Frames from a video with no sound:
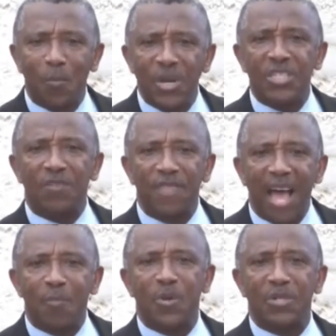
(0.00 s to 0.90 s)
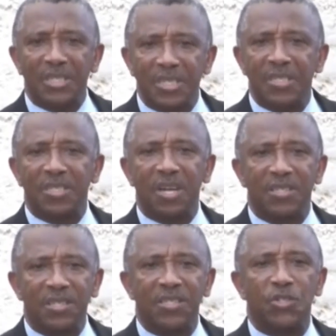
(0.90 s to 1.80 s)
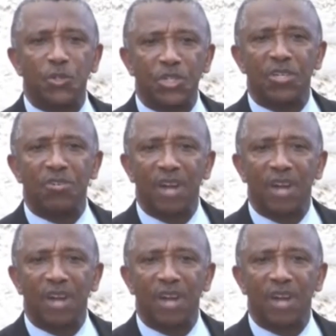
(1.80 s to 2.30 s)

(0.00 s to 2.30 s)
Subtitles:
breach of that person's constitutional